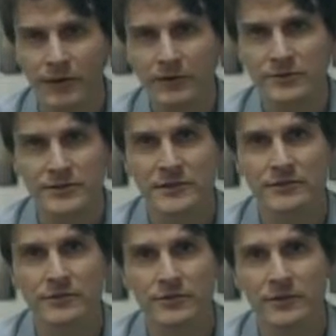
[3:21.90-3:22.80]
Interested
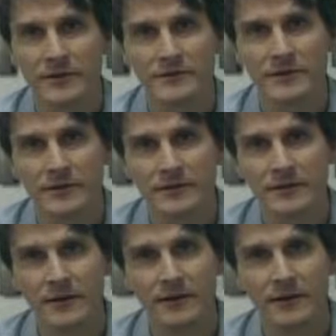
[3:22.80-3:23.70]
in doing this kind of
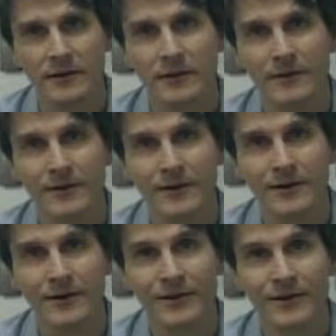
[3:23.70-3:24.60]
thing.
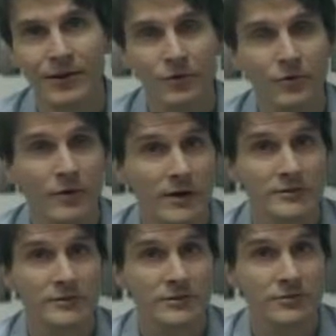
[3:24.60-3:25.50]
You know, who
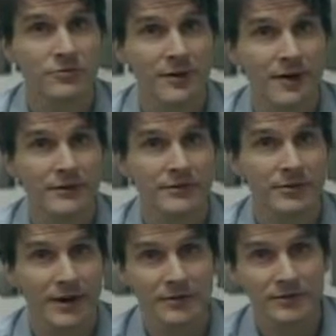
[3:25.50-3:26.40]
else is trying to
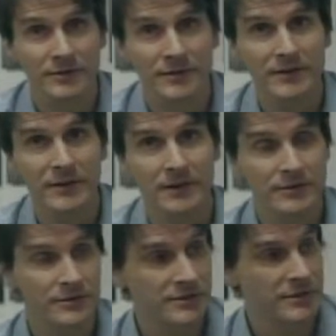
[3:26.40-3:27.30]
actually
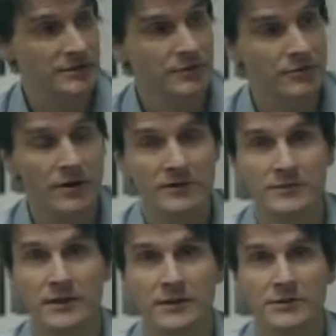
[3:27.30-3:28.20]
understand a
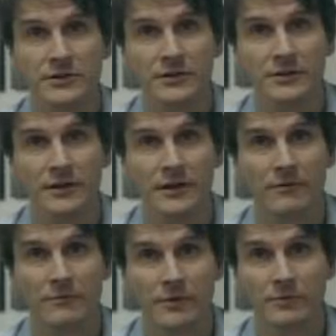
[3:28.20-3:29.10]
cross-section
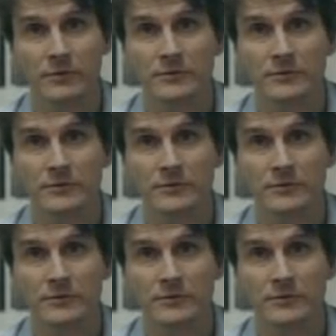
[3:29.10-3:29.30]
of people in